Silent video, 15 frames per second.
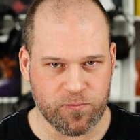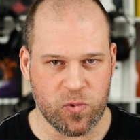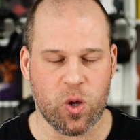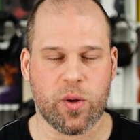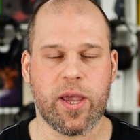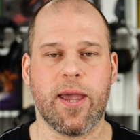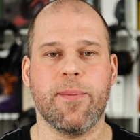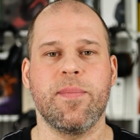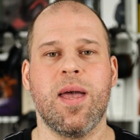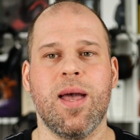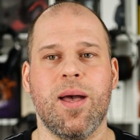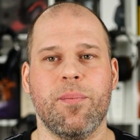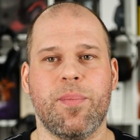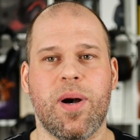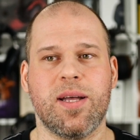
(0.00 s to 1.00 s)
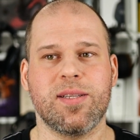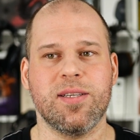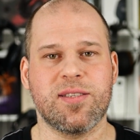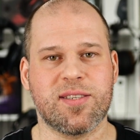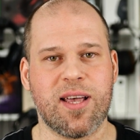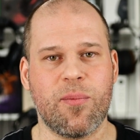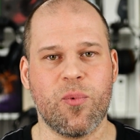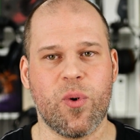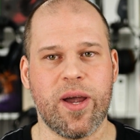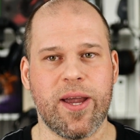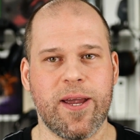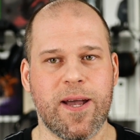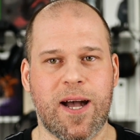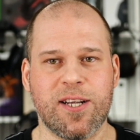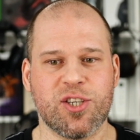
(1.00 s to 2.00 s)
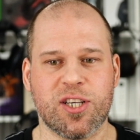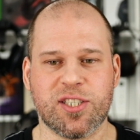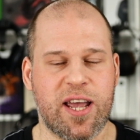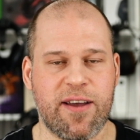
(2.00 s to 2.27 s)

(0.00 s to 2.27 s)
Okay, but in some way I just